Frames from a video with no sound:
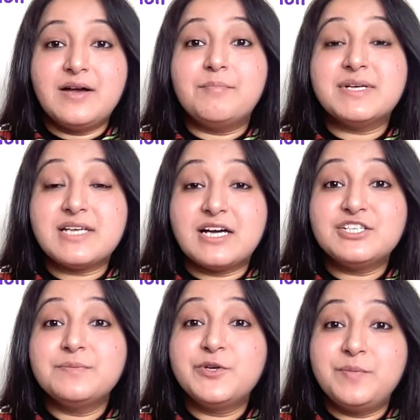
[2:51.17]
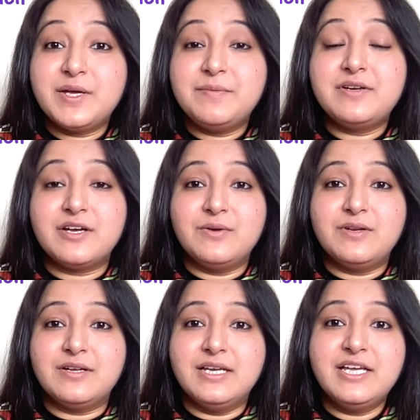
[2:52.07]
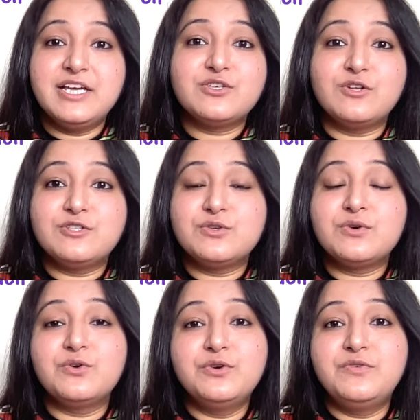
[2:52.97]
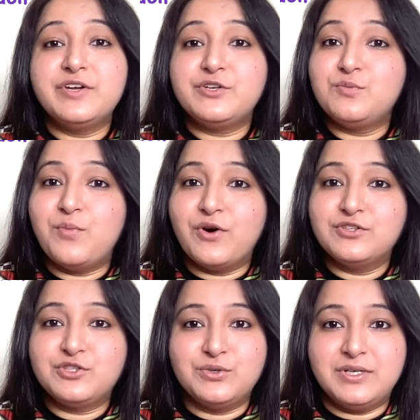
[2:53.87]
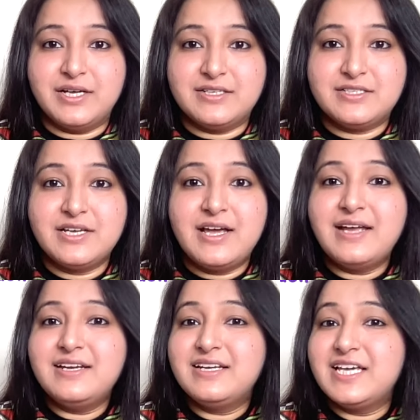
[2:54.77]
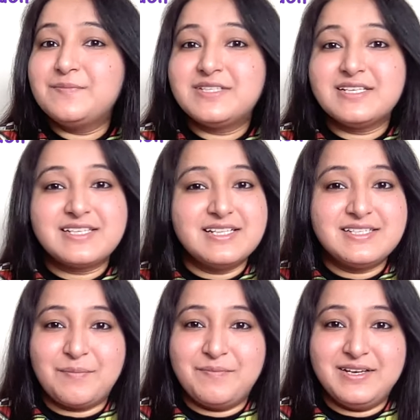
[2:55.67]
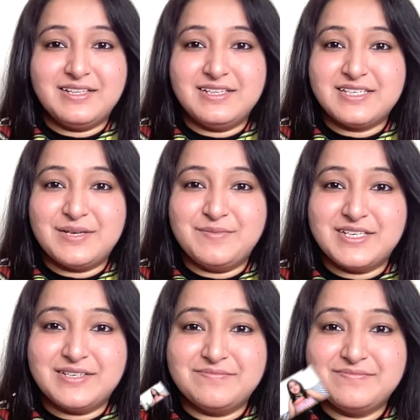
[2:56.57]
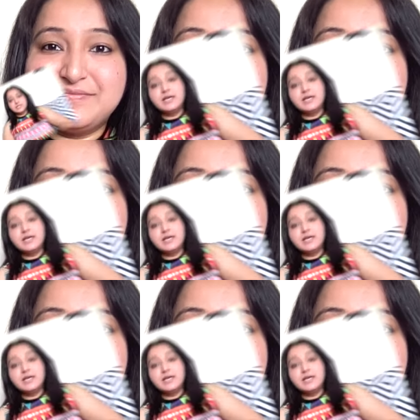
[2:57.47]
Massaging your baby regularly is also a good way to bond through touch and it keeps the skin supple at the same time.